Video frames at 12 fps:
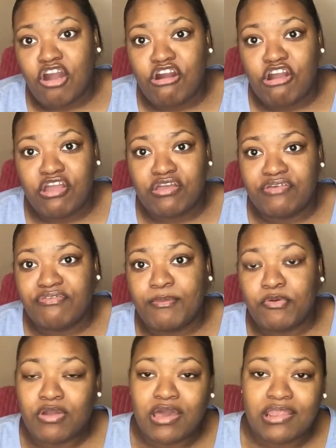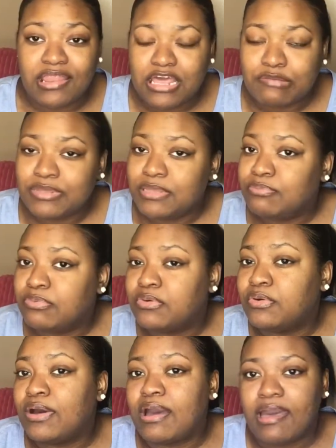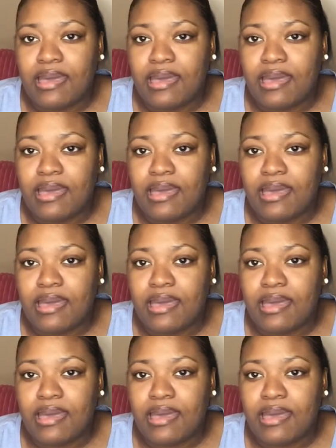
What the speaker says: or if I'm around a lot of people,